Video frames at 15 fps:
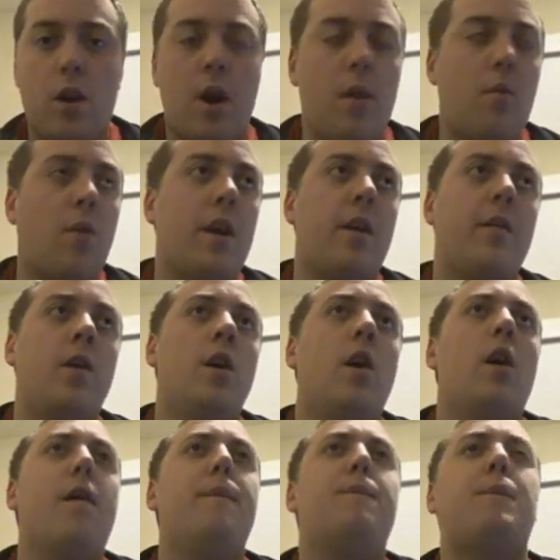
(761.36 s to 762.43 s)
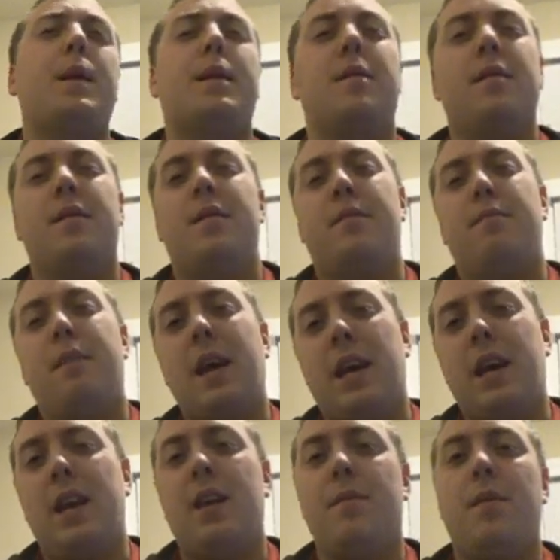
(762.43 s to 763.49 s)
on and whatever... But
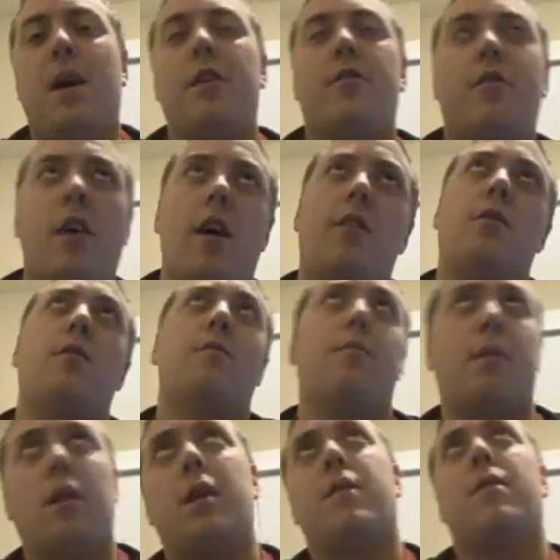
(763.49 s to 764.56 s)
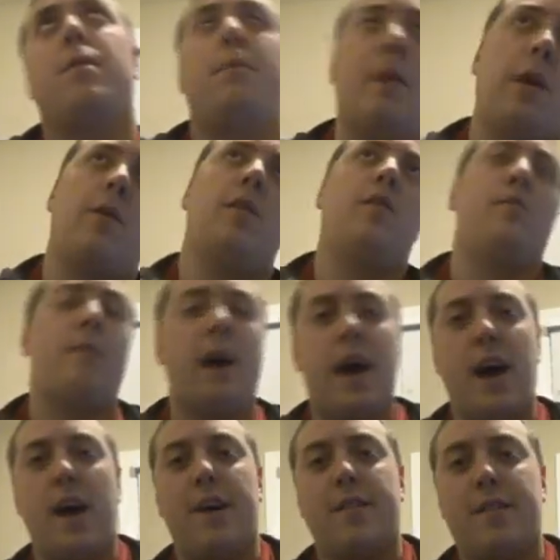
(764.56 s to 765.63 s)
making him a childhood bully from Barry's
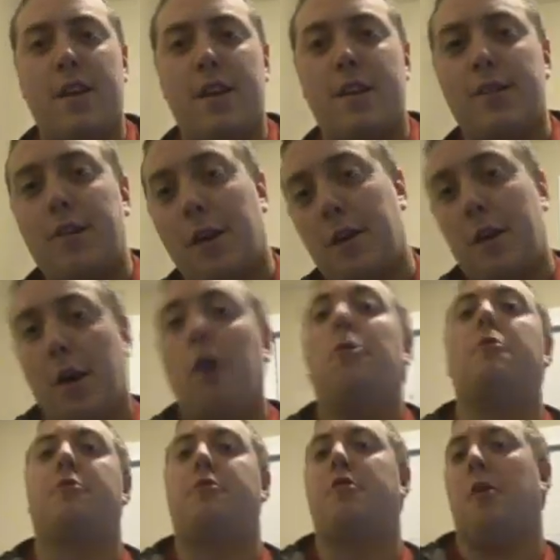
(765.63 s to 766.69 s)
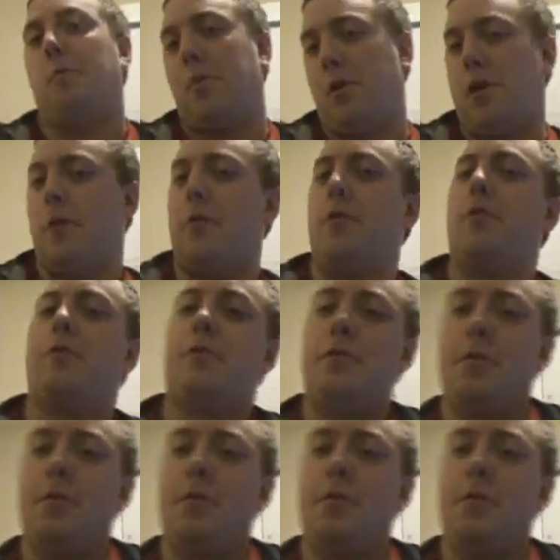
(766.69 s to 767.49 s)
past, and he's like, sup, Iris?